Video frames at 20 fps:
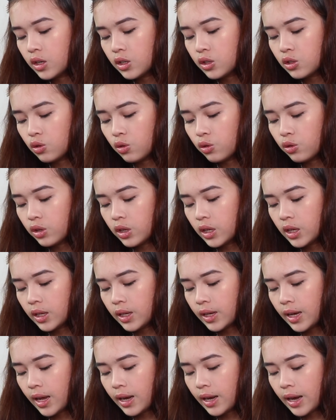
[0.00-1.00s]
So
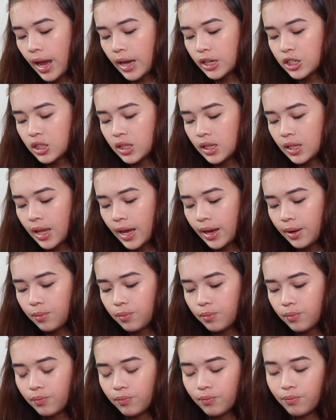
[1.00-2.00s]
it can actually like
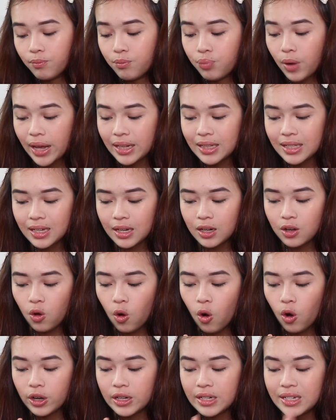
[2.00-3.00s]
brighten
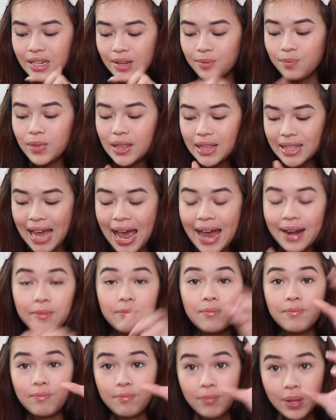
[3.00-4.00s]
or dim that
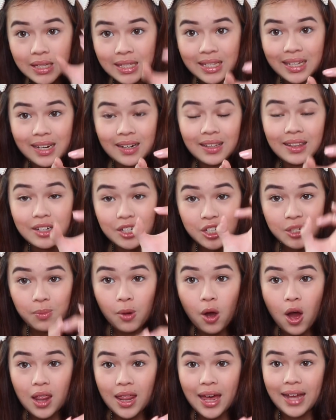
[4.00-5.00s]
particular
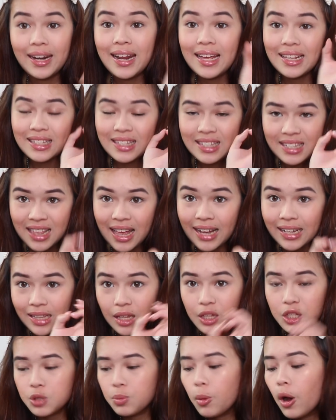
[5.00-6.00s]
spot, like that
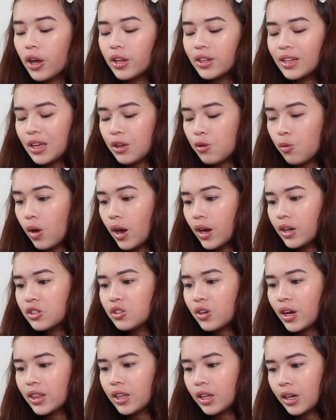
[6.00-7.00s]
selected spot that you want.
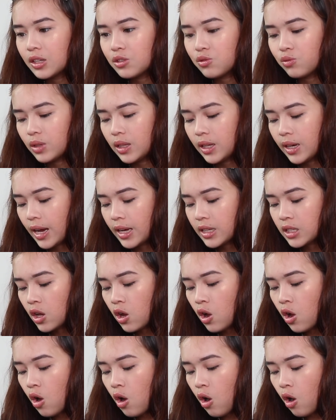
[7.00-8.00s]
So I think that's really nice.
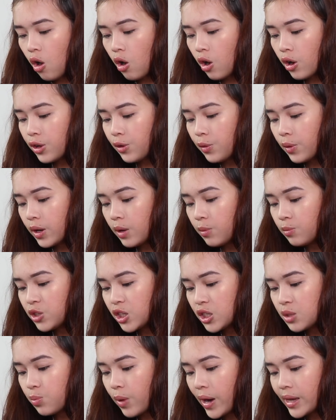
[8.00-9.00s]
Or you want to
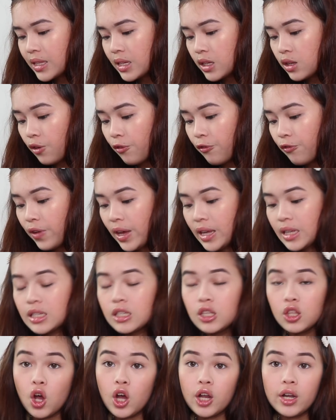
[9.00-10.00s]
just brighten your
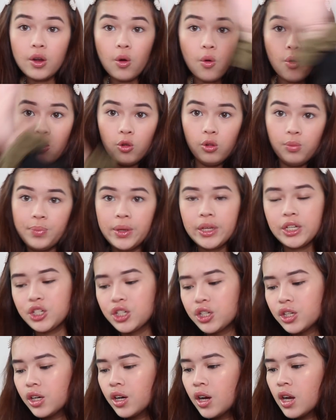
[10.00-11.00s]
face, not the whole
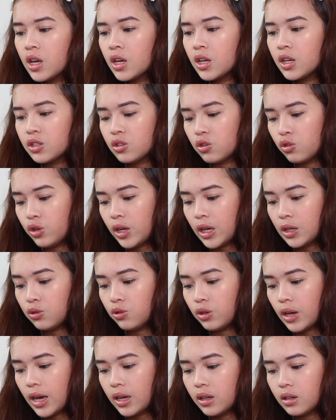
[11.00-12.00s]
picture. So you
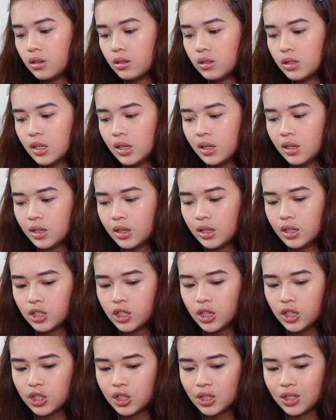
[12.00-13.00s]
can do that. See, it
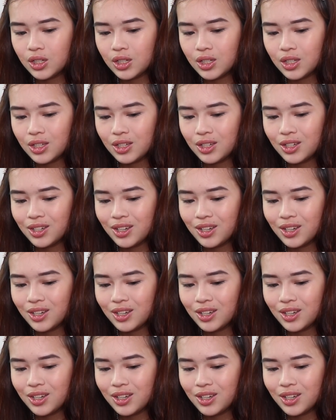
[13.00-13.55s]
changes.